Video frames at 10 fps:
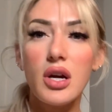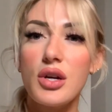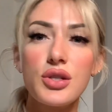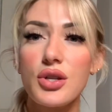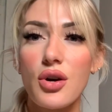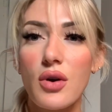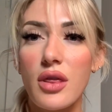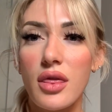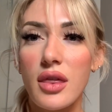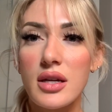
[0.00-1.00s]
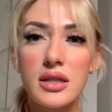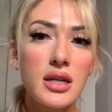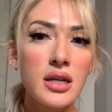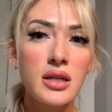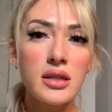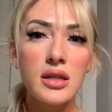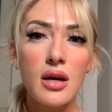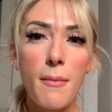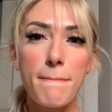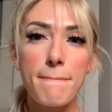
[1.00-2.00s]
So this is
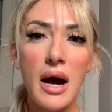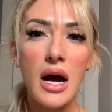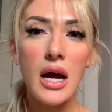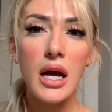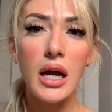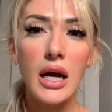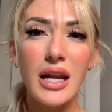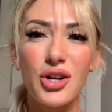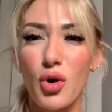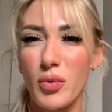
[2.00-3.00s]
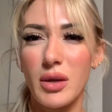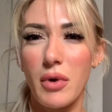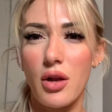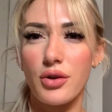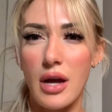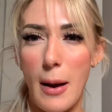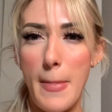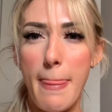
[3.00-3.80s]
my kind of normal lip color now.